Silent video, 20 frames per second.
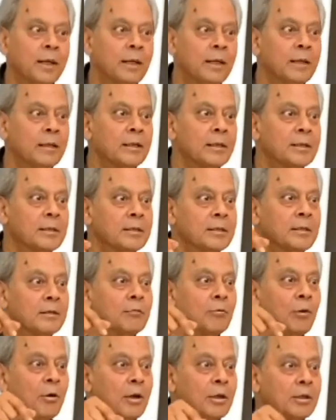where does the
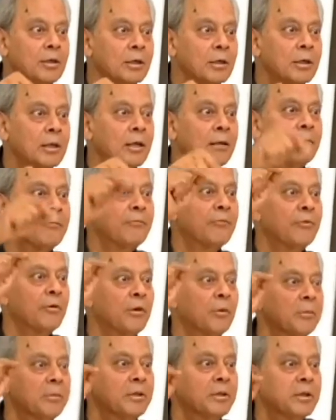water come
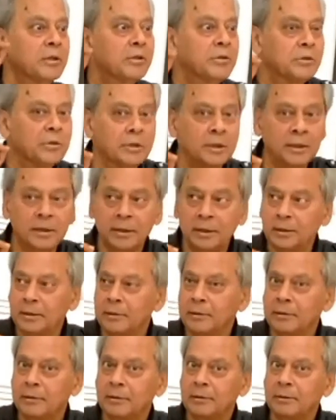from in the tree?
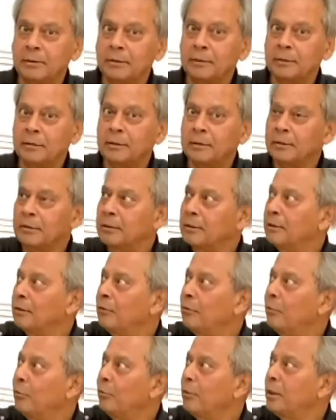
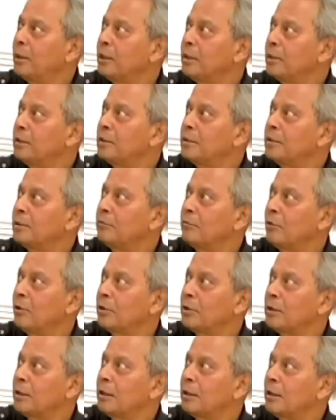Where does the
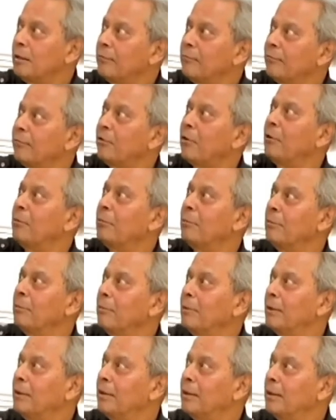water come from
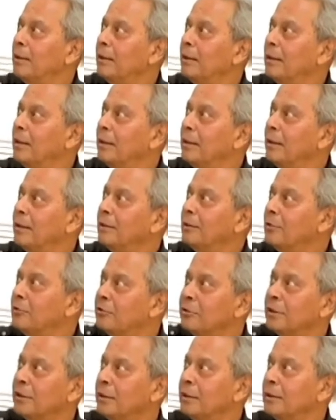in the
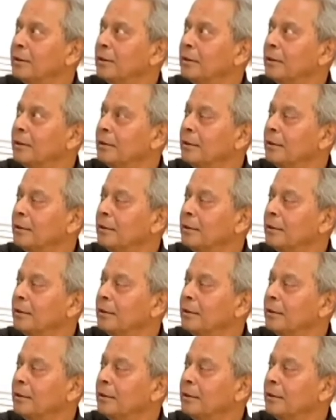tree?